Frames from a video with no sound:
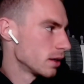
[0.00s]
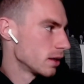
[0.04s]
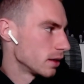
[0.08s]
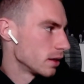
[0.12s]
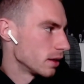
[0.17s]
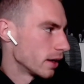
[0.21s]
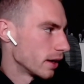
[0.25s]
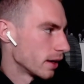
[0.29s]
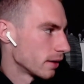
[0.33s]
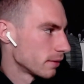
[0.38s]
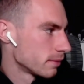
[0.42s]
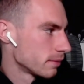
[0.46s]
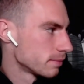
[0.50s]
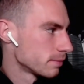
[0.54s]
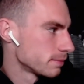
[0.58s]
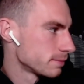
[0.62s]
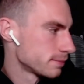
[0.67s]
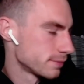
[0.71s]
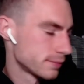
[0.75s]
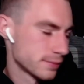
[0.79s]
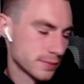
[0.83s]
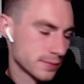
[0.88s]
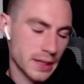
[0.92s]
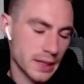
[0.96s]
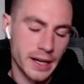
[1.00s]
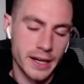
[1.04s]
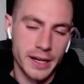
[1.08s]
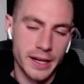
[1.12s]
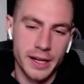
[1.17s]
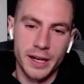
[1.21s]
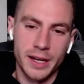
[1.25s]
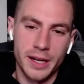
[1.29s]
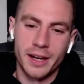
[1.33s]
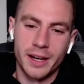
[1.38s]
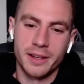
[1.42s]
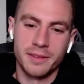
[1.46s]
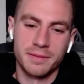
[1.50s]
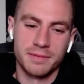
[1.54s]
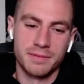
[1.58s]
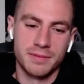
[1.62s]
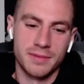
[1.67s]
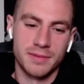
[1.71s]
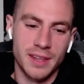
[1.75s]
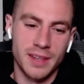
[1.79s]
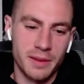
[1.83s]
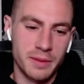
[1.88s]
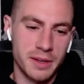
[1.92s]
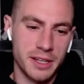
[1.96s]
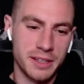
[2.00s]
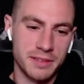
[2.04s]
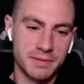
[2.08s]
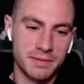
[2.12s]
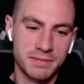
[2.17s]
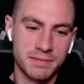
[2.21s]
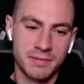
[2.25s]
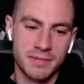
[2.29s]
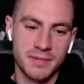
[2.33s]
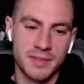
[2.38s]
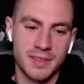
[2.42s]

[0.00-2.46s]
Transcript: Yeah, I mean,